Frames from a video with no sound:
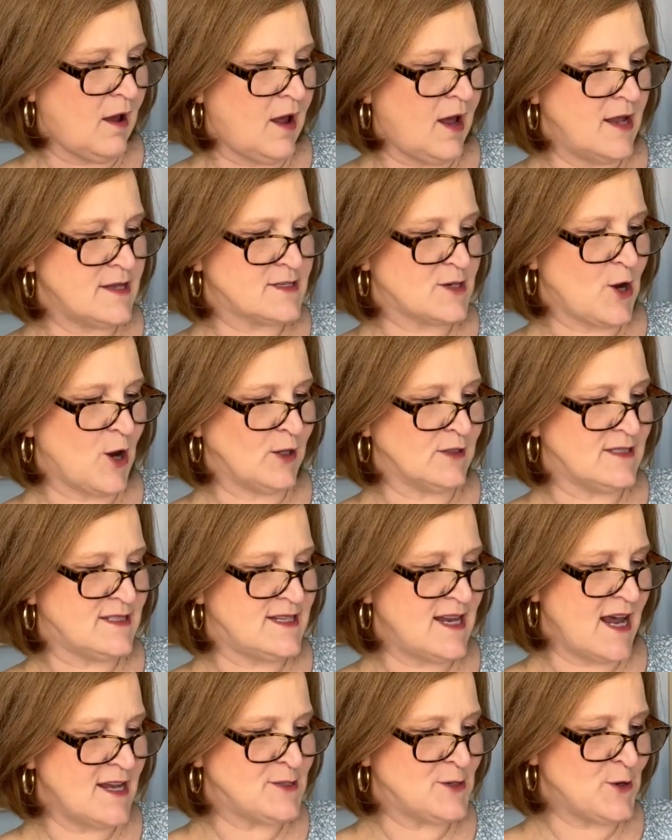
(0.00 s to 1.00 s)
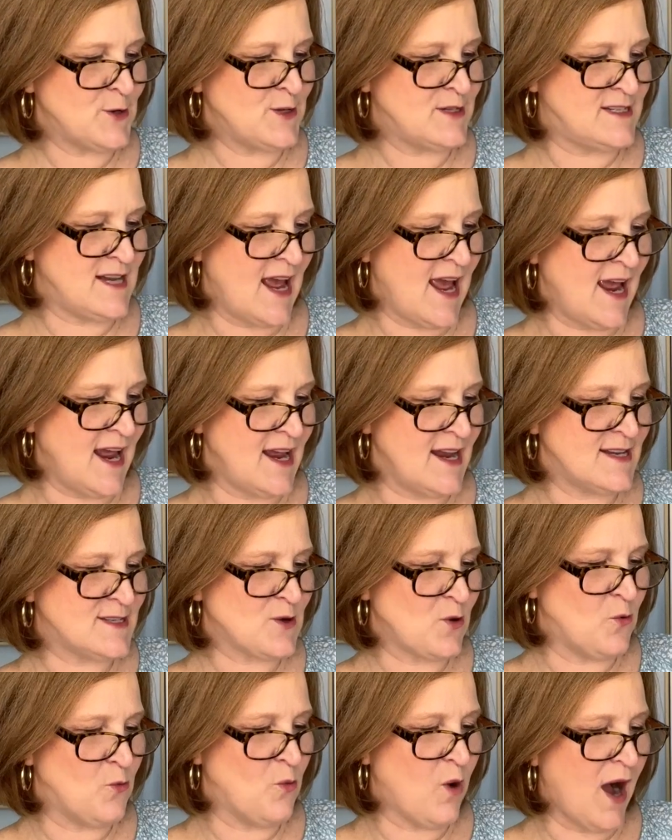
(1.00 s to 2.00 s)
It's called Desert Days
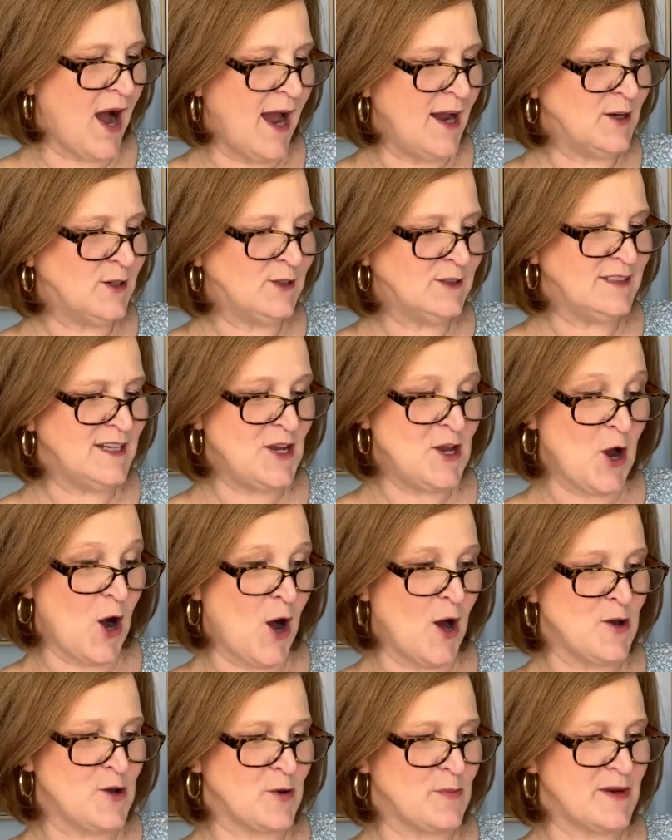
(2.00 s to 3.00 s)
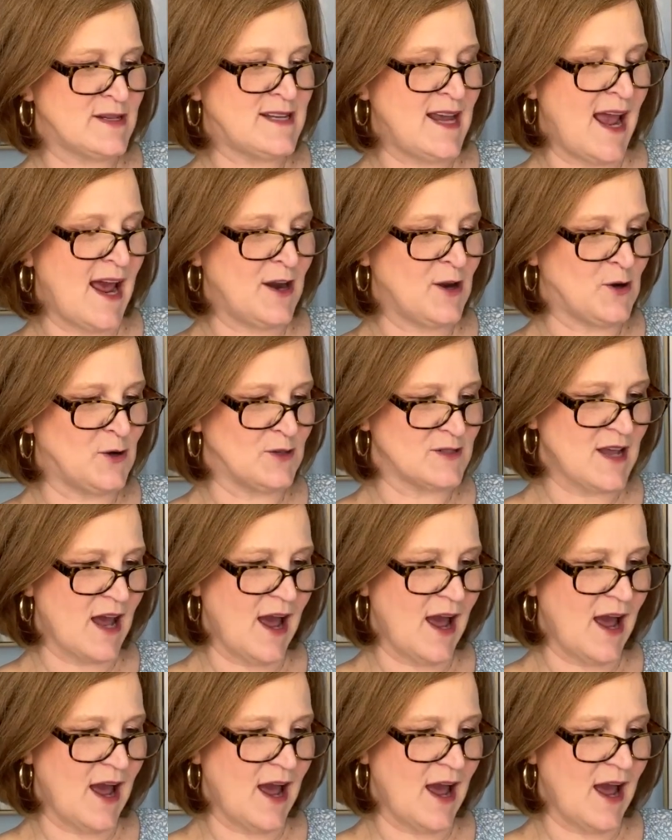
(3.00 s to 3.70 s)
Wild Yonder Botanicals.